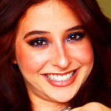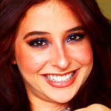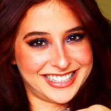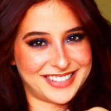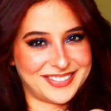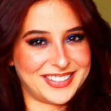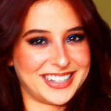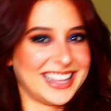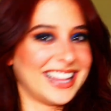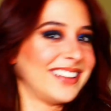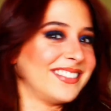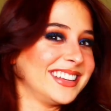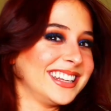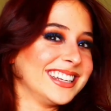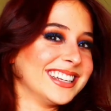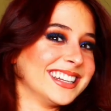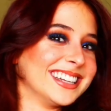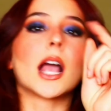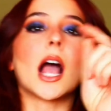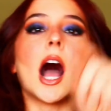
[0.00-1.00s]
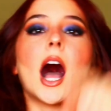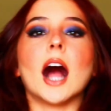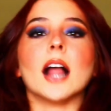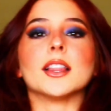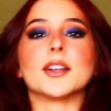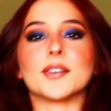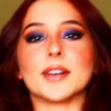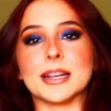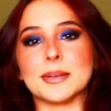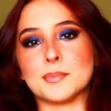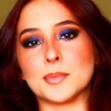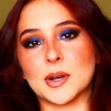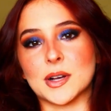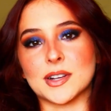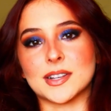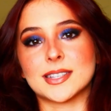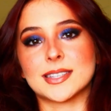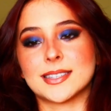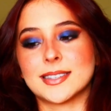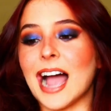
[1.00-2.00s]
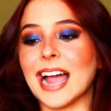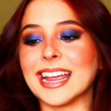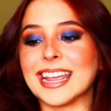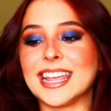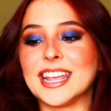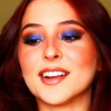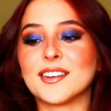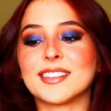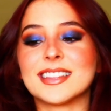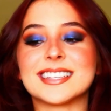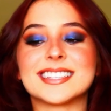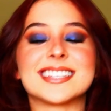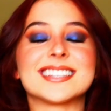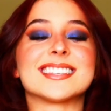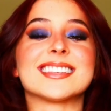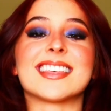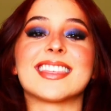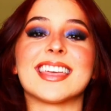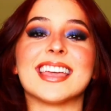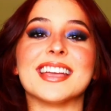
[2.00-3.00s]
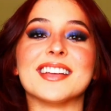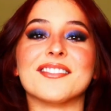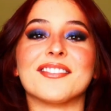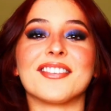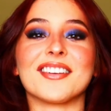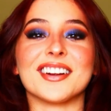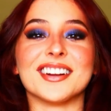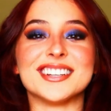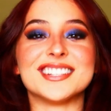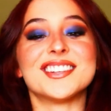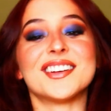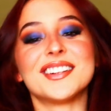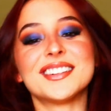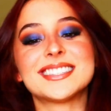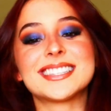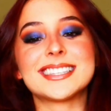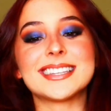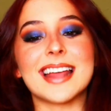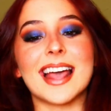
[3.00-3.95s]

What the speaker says: Number 11? Coloring books. I hear this is a thing for adults